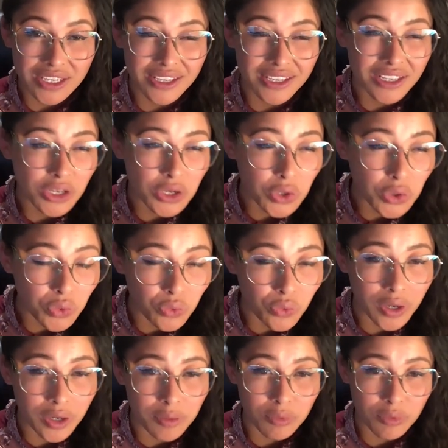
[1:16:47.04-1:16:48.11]

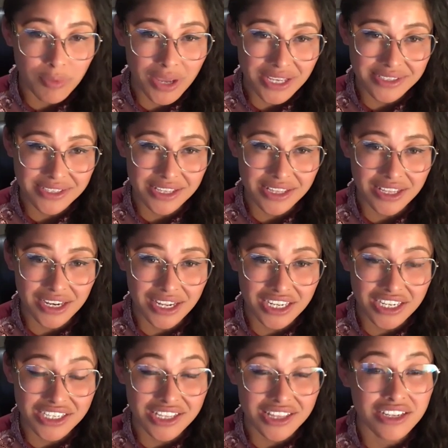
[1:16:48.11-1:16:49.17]
incredible masculine
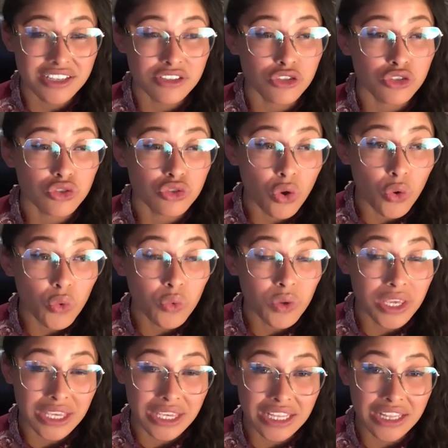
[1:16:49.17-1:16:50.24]
energy that is so
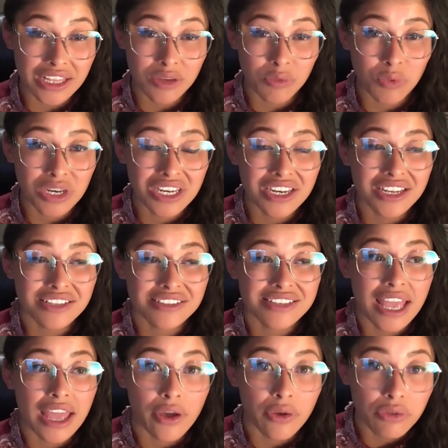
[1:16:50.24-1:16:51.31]
healing when it is
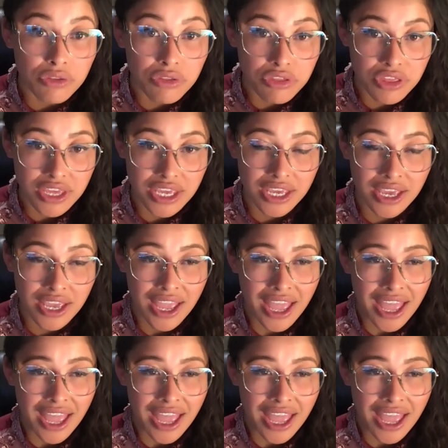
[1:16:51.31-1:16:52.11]
healthy